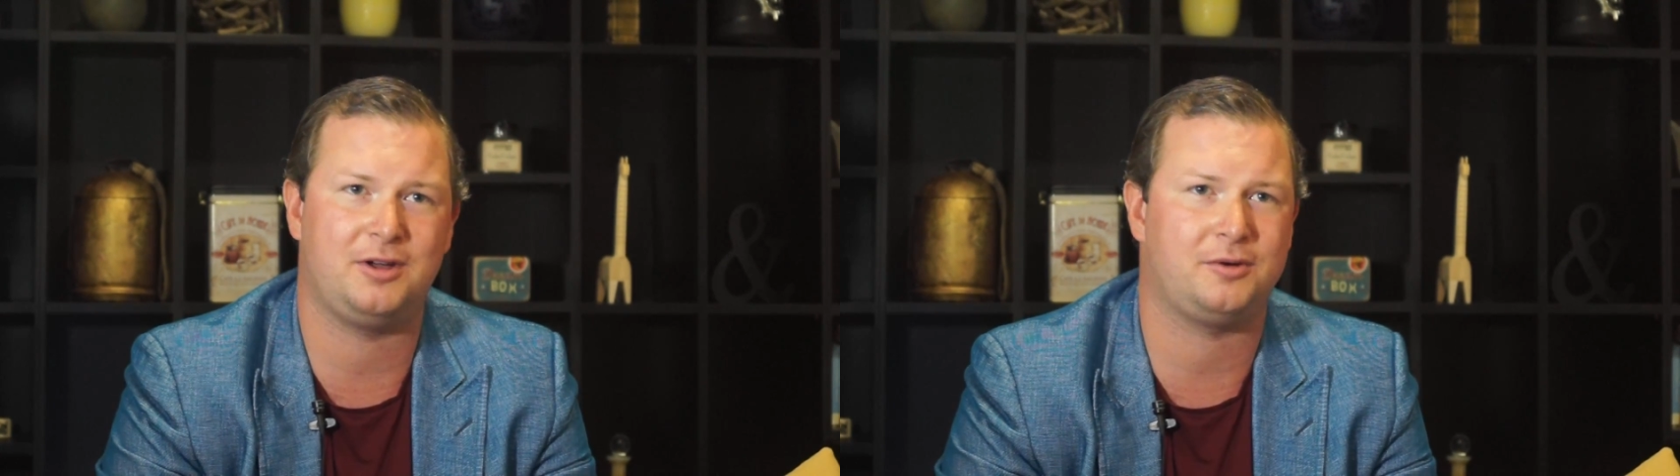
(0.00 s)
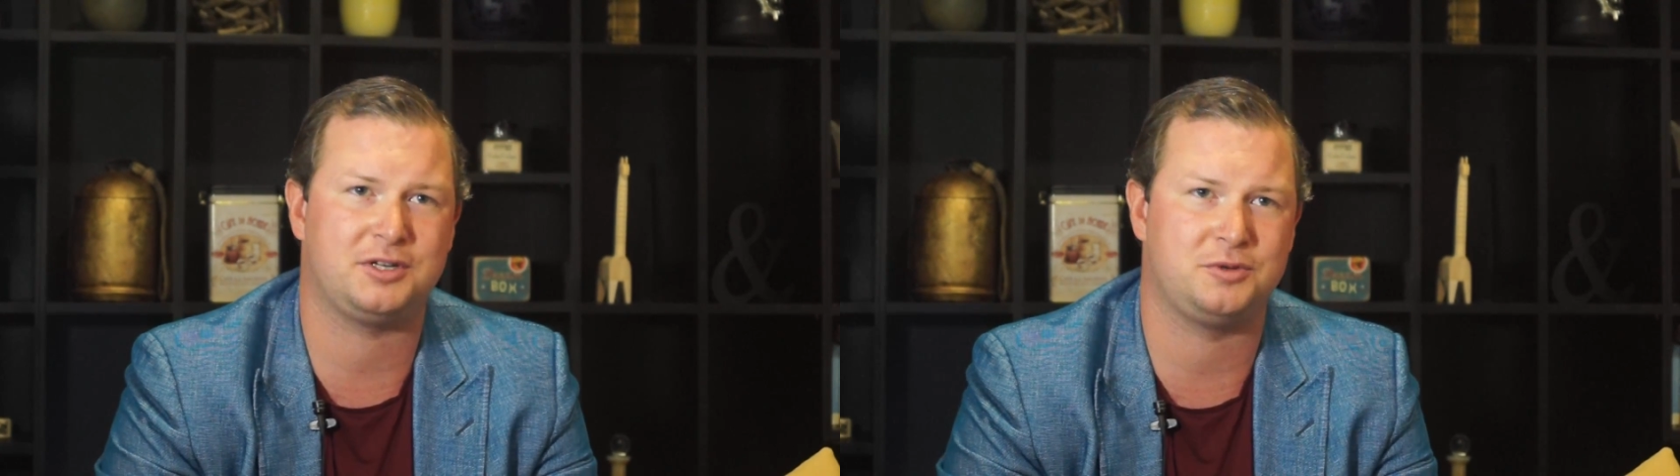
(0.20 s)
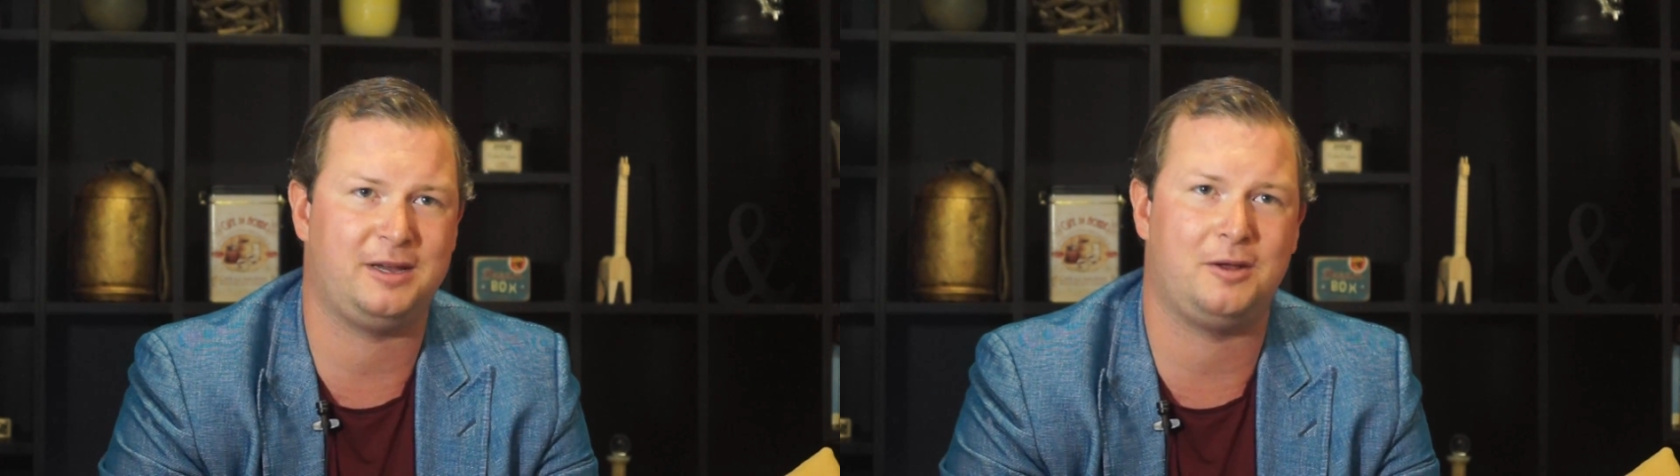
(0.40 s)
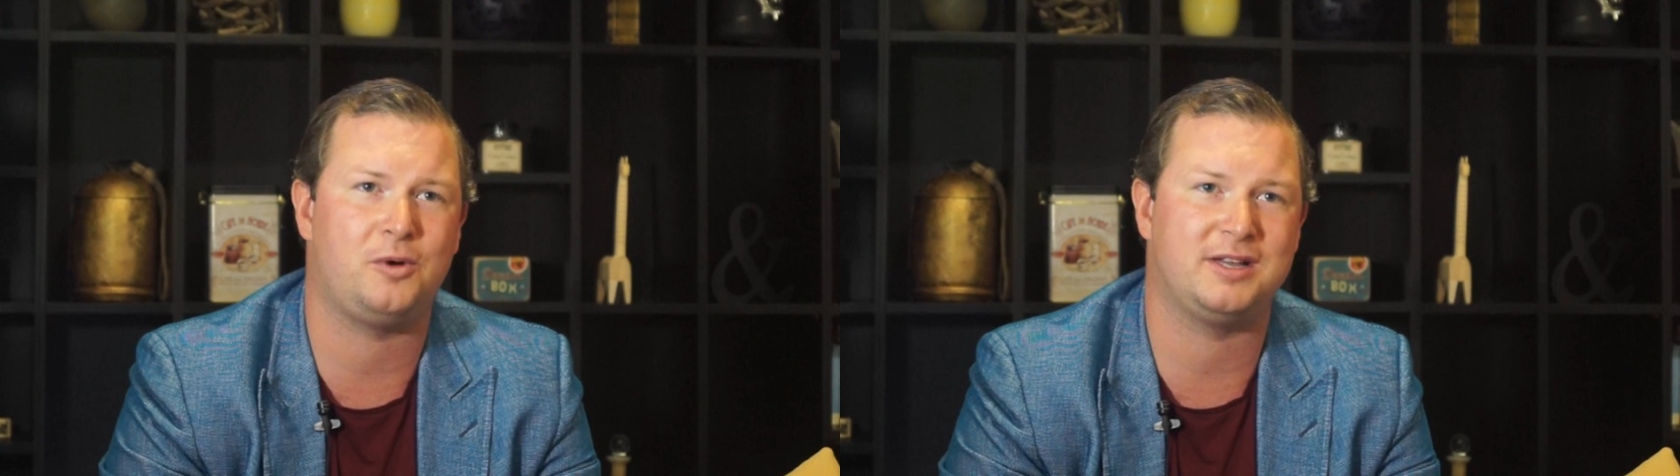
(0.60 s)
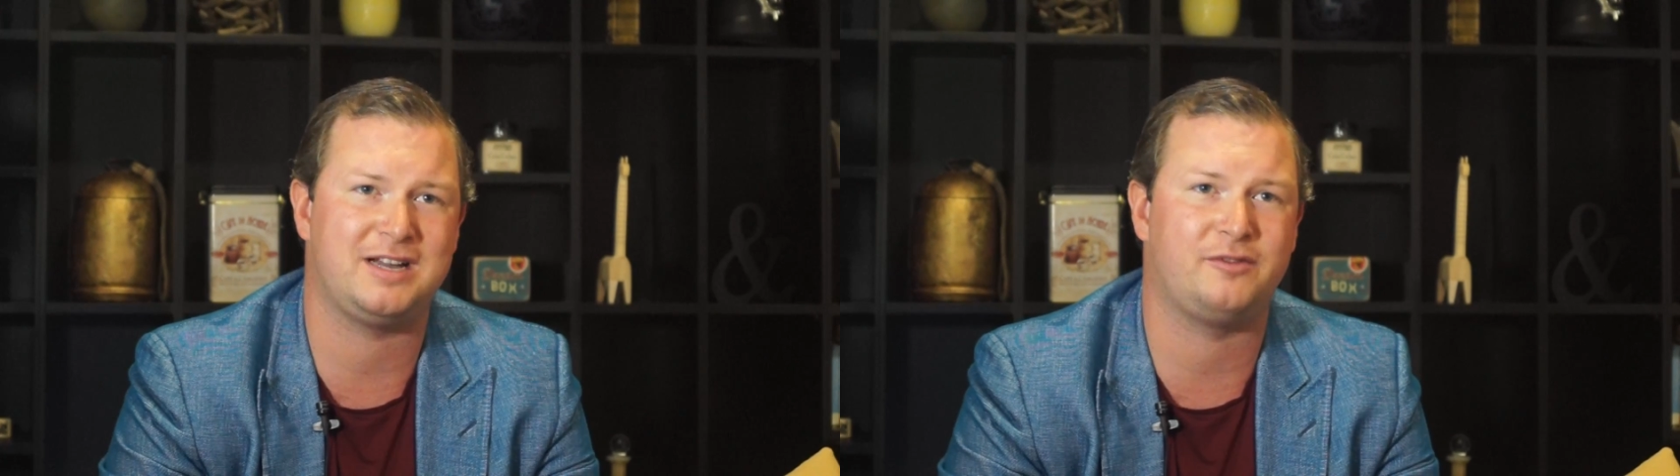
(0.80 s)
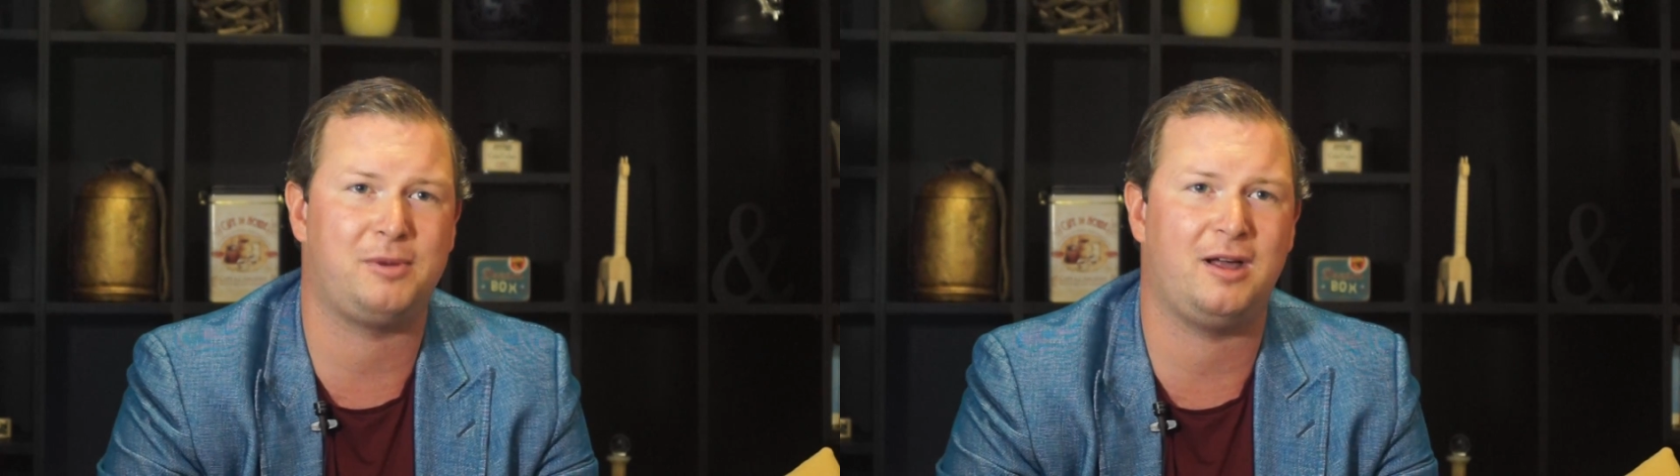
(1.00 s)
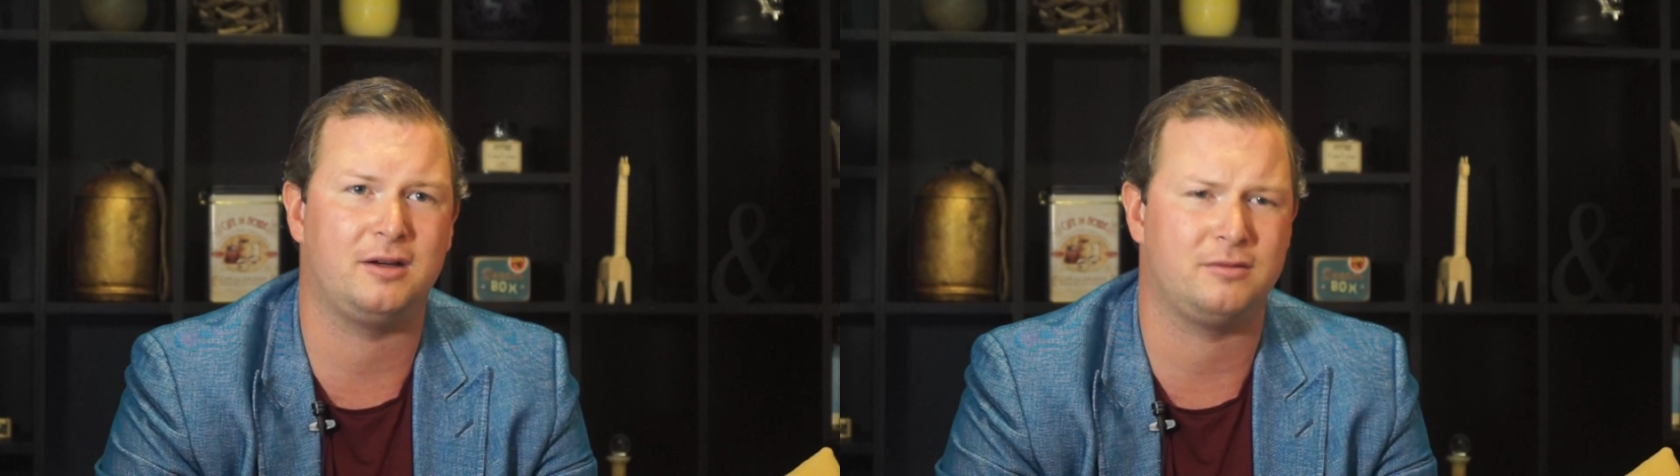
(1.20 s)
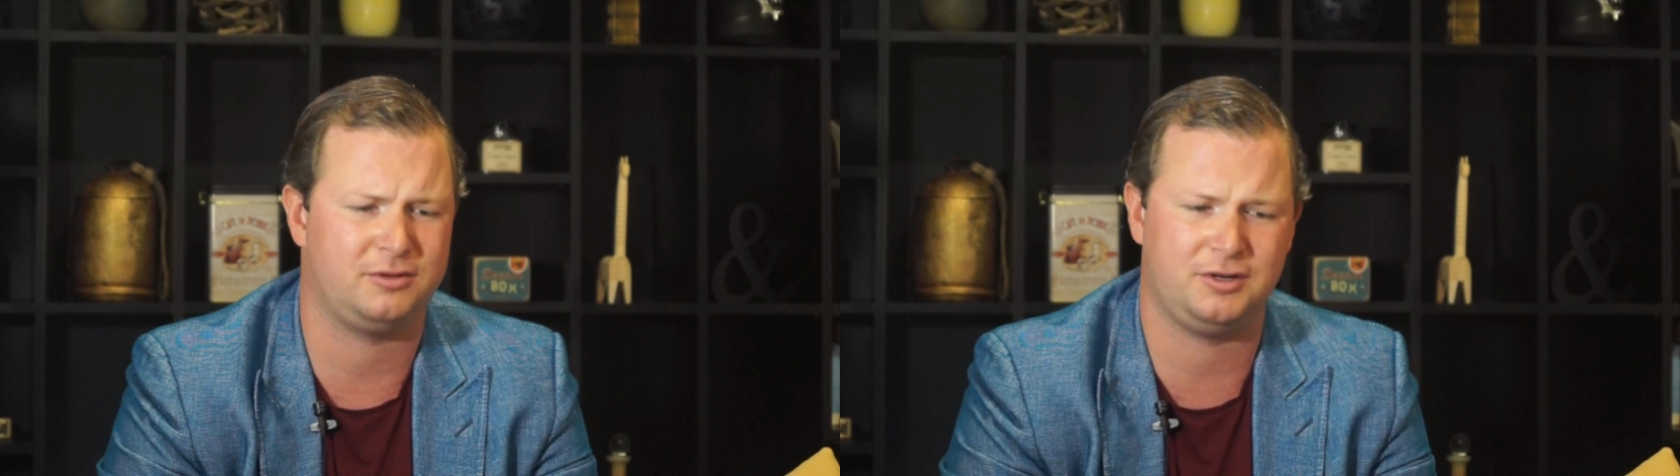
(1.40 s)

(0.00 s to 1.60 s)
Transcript: and her question would be like, why does it have a plug?